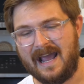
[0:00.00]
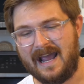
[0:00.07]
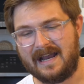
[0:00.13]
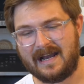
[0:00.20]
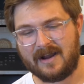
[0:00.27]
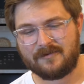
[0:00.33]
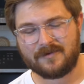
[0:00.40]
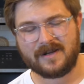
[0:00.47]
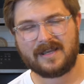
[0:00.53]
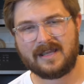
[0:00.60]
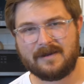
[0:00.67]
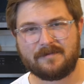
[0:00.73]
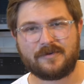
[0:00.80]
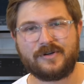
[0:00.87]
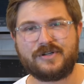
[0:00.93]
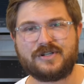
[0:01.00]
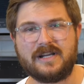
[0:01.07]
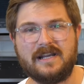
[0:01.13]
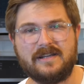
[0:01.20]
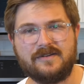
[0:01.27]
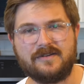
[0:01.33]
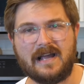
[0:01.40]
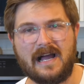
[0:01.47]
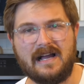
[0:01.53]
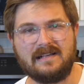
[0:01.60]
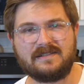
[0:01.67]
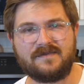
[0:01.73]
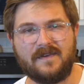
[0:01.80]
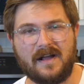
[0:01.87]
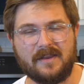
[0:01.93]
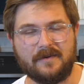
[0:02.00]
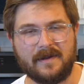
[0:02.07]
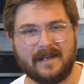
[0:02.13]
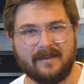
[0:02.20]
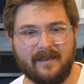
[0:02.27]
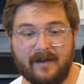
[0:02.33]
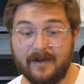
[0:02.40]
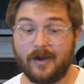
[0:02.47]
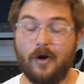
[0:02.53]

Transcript: And I really appreciate you guys following along.